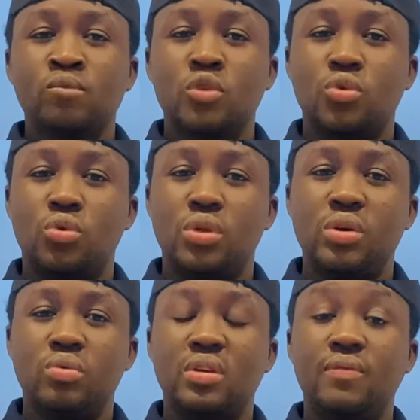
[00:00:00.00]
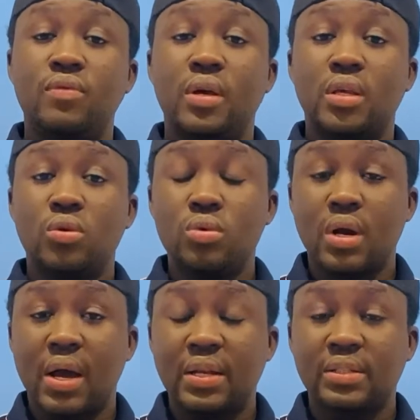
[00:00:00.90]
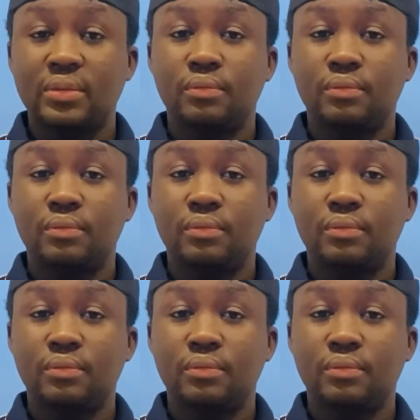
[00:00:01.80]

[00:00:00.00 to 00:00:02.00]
So they will give you a cue card,